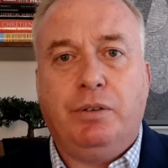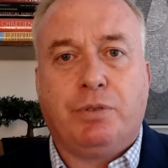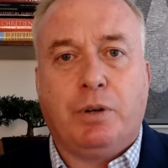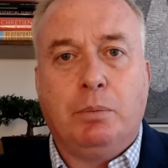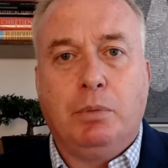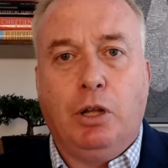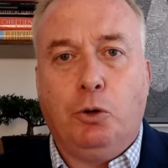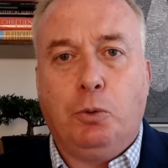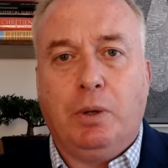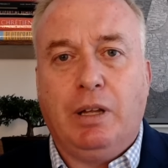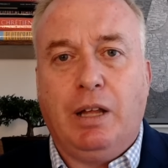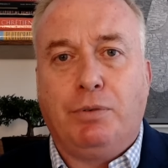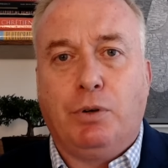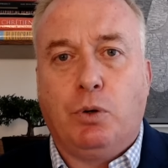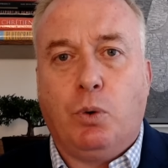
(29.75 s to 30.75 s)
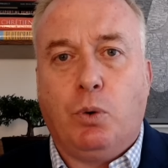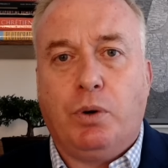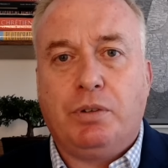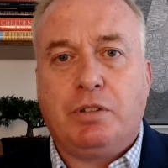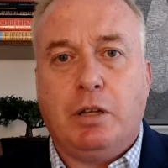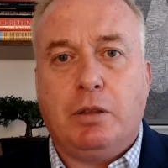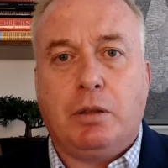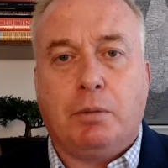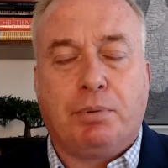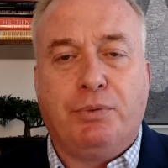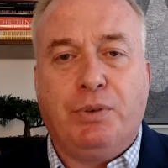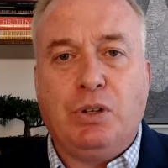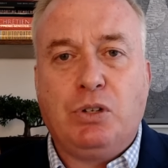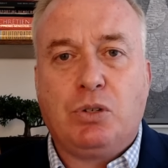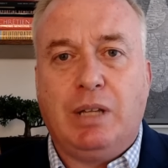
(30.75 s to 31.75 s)
from lower level courts at the
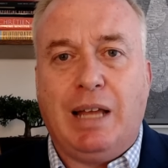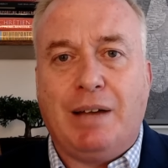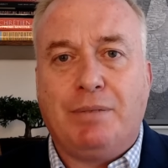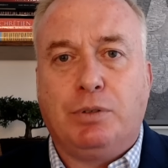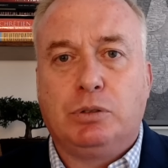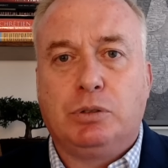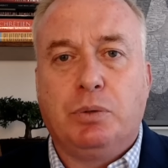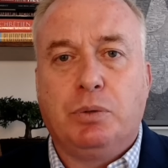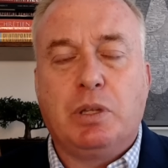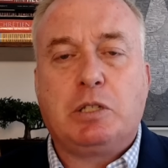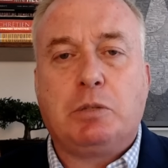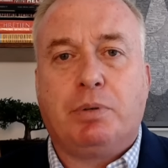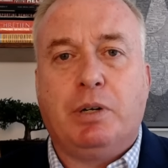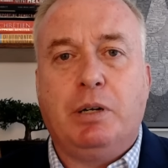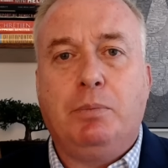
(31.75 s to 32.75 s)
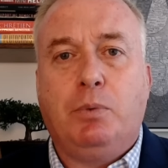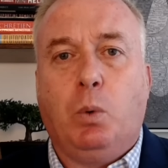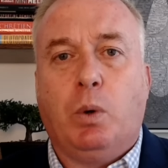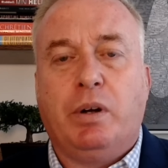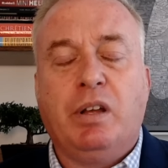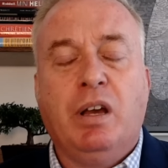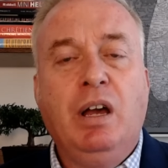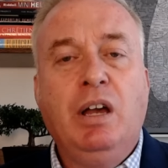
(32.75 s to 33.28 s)
provincial level to the Supreme Court,